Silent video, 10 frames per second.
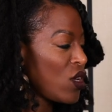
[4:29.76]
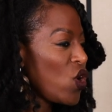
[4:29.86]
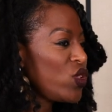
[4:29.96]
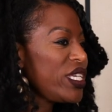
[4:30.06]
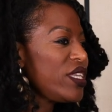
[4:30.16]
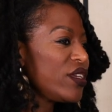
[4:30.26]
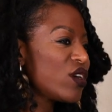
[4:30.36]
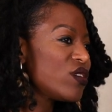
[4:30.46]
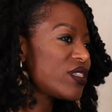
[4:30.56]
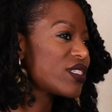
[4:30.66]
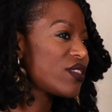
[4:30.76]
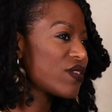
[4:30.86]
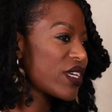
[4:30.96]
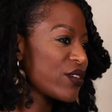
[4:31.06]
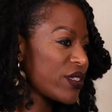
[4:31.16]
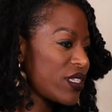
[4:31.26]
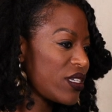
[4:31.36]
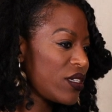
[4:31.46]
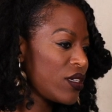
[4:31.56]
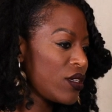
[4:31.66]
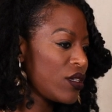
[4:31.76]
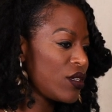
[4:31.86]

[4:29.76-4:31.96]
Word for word: Only in the context of scarcity.